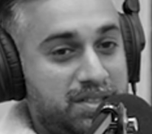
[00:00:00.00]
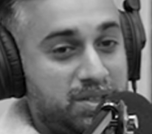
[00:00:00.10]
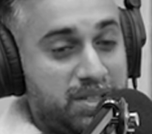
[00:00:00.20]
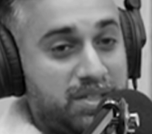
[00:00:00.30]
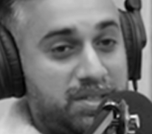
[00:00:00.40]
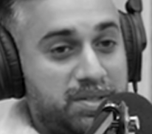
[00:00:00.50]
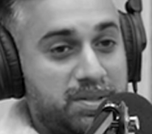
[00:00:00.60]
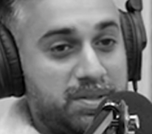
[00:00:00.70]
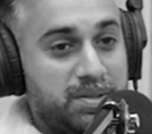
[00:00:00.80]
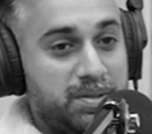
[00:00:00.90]
you need
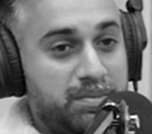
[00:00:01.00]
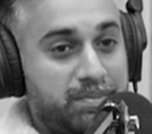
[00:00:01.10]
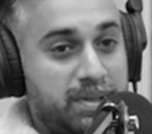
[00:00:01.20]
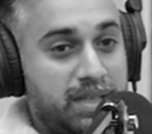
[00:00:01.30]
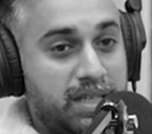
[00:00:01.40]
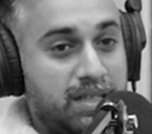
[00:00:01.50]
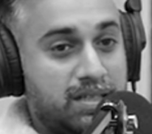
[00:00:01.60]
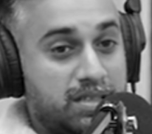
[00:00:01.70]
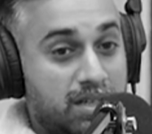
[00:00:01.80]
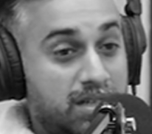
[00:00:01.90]
to
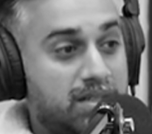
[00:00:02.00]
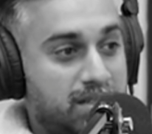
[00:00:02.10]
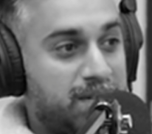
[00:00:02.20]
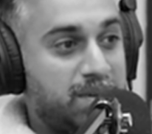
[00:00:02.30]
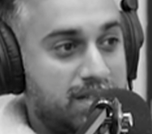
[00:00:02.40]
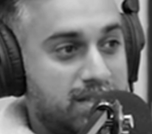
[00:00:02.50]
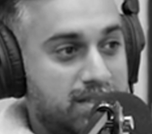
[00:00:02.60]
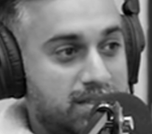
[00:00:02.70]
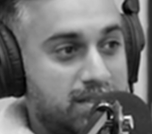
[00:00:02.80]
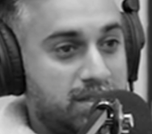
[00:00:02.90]
be certain about
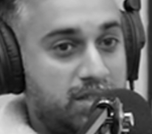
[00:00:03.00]
this.